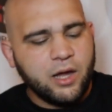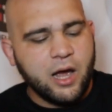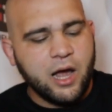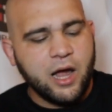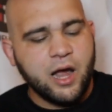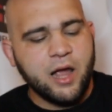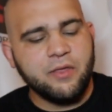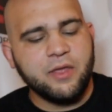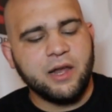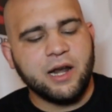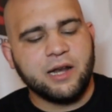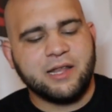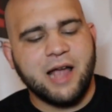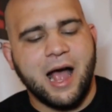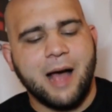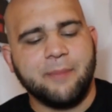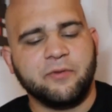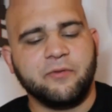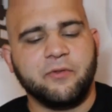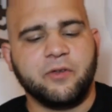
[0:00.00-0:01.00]
Uh, and then on
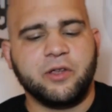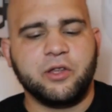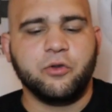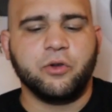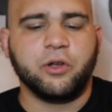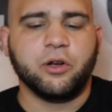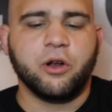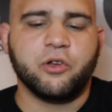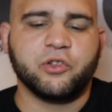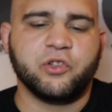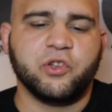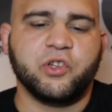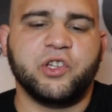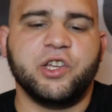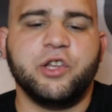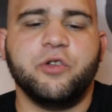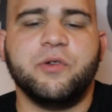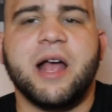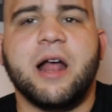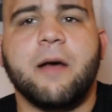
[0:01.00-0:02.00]
top of it, you can also
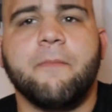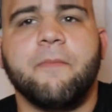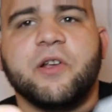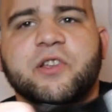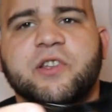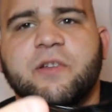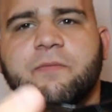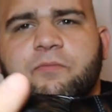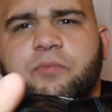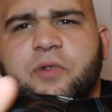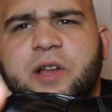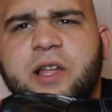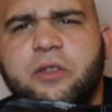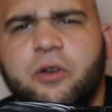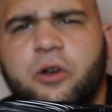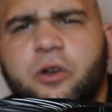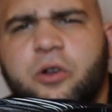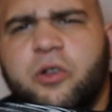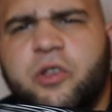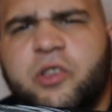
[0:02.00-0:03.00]
see you got a bunch of breathe
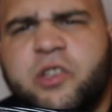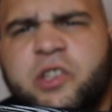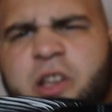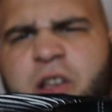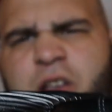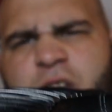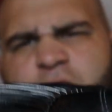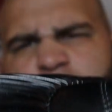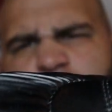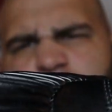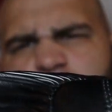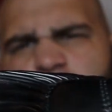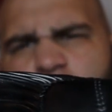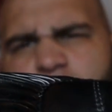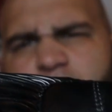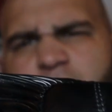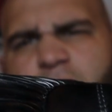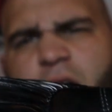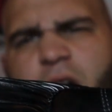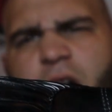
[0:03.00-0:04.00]
holes
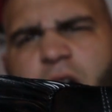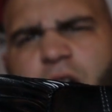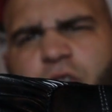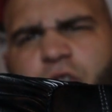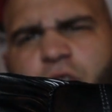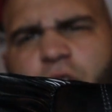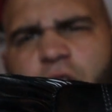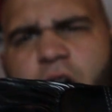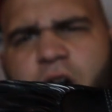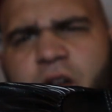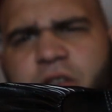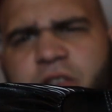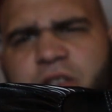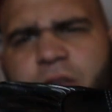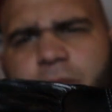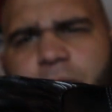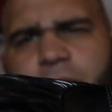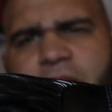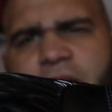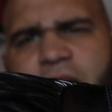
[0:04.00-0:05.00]
going across
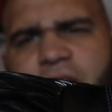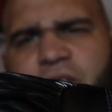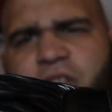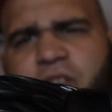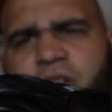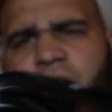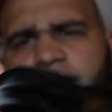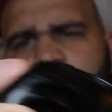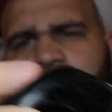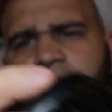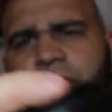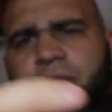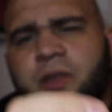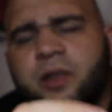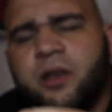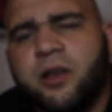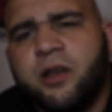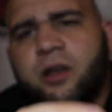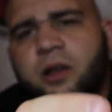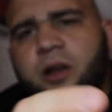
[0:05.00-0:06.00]
the base
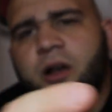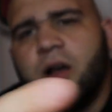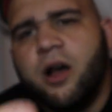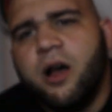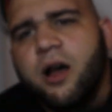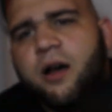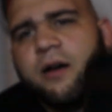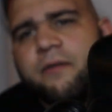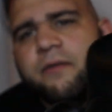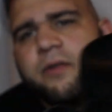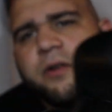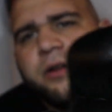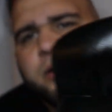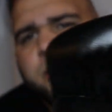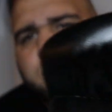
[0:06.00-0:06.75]
of